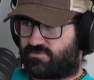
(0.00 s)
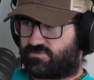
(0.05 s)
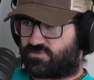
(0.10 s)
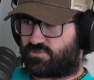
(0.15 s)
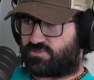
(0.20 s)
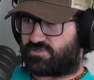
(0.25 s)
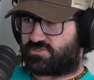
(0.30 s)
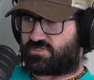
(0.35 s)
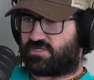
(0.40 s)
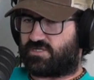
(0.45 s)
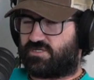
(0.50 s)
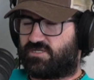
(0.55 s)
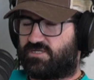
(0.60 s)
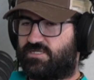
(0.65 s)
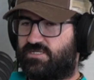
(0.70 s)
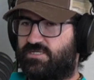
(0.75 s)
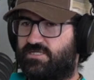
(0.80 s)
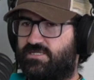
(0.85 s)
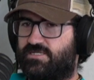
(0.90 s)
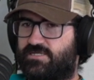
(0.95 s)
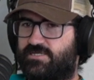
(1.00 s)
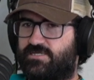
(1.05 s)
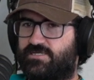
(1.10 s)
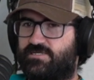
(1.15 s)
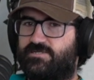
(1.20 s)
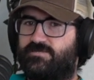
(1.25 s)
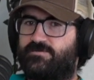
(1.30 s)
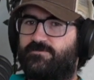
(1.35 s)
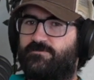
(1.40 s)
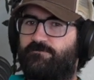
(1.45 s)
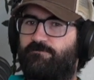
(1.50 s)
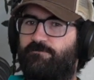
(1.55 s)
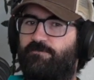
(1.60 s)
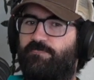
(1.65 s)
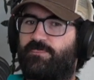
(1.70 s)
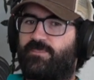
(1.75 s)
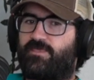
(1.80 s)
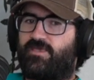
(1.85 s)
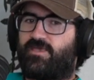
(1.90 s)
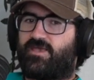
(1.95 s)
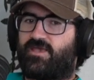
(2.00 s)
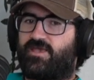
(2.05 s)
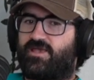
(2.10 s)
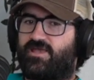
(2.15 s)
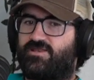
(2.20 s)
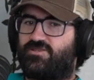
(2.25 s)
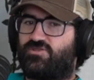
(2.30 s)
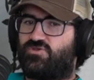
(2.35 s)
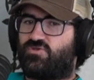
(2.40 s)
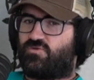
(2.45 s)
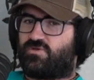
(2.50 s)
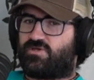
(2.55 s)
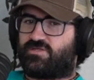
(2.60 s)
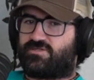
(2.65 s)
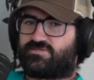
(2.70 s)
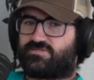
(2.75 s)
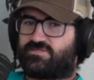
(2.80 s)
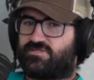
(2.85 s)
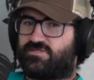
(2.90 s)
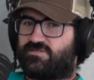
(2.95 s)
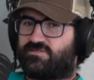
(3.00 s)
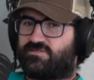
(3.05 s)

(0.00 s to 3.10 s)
Tricia, and you can see